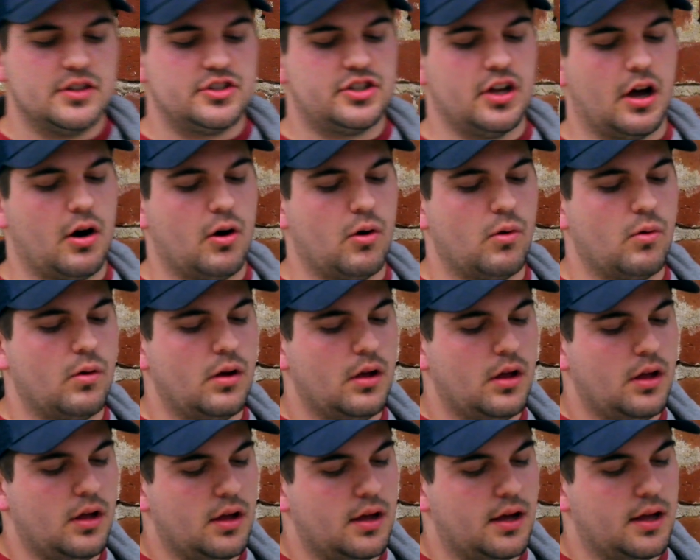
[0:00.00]
So
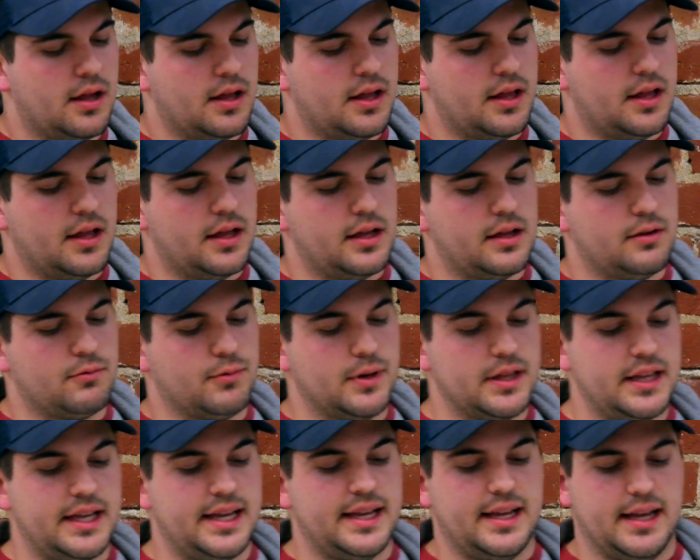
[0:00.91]

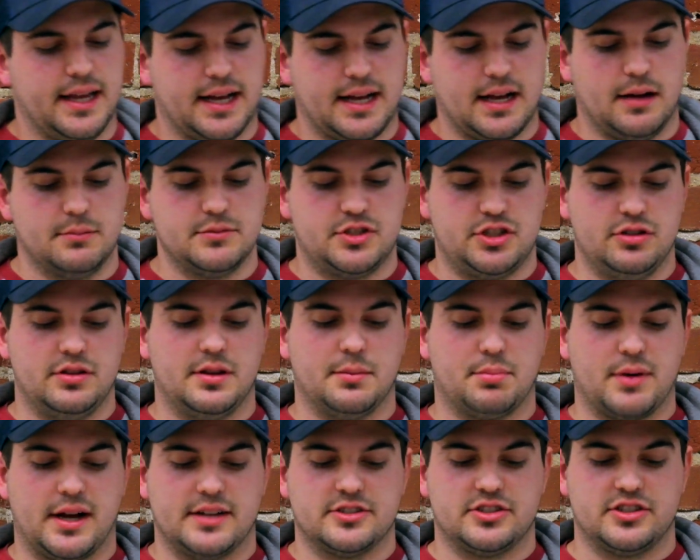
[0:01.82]
really, it comes to
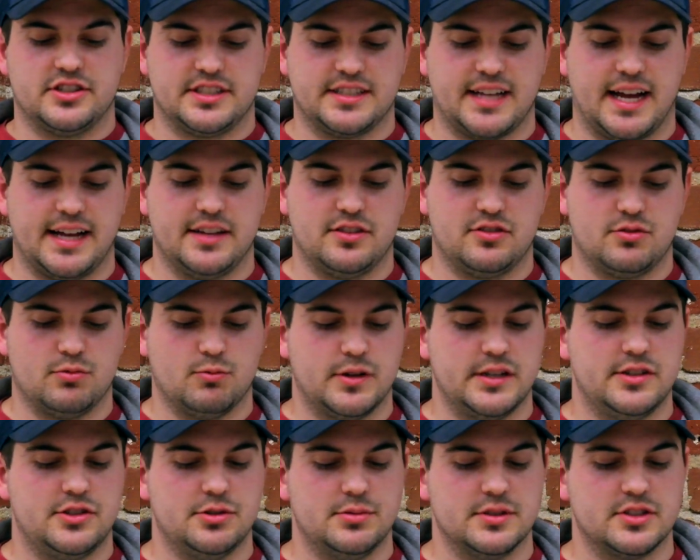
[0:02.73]
the browser decides
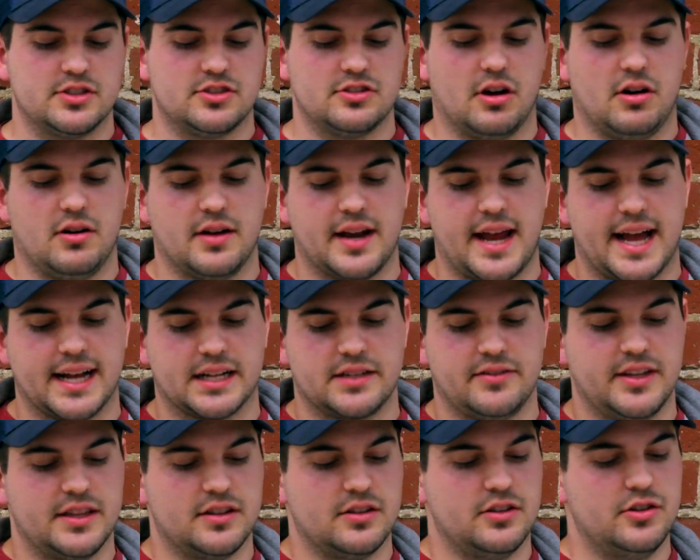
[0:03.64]
when to install and
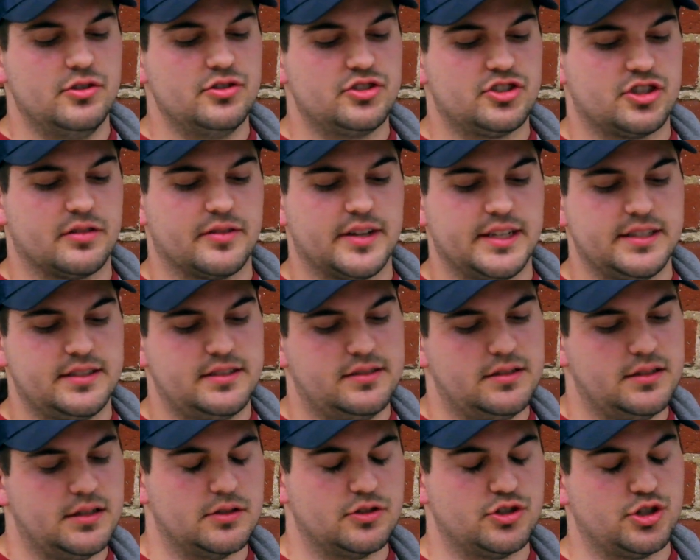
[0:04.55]
activate the new
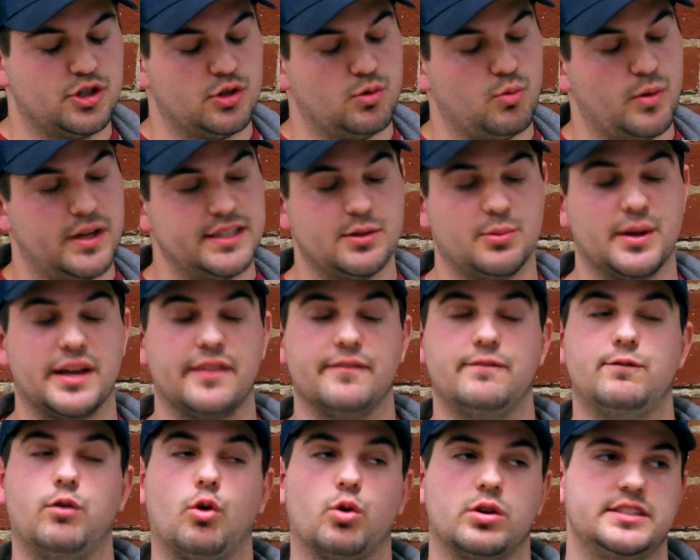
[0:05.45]
service. There's certain ways that we
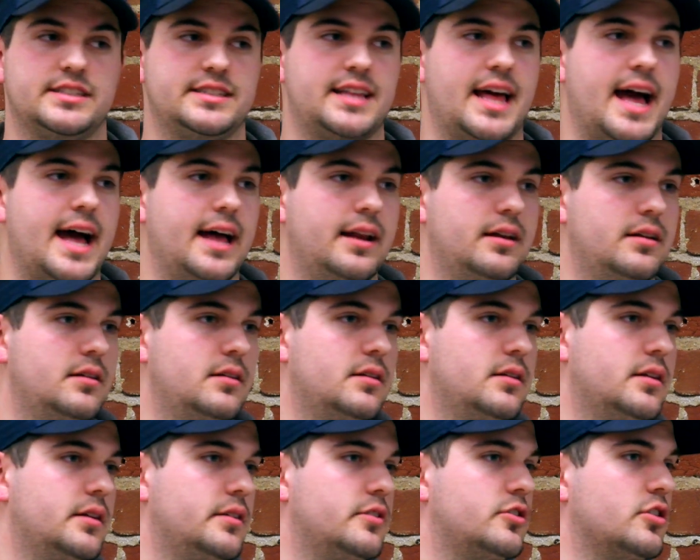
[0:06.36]
can force that
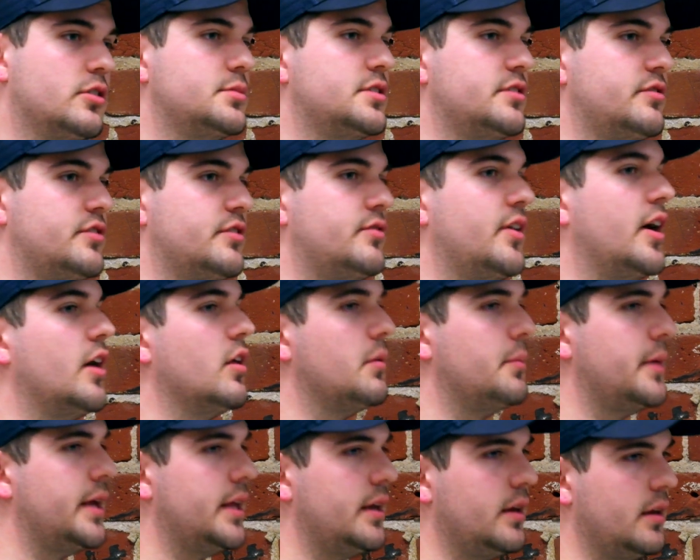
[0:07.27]
in terms of
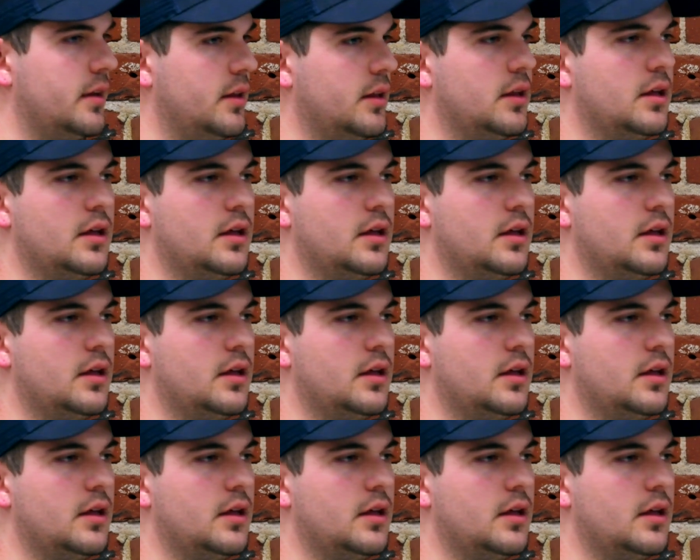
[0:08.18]
development.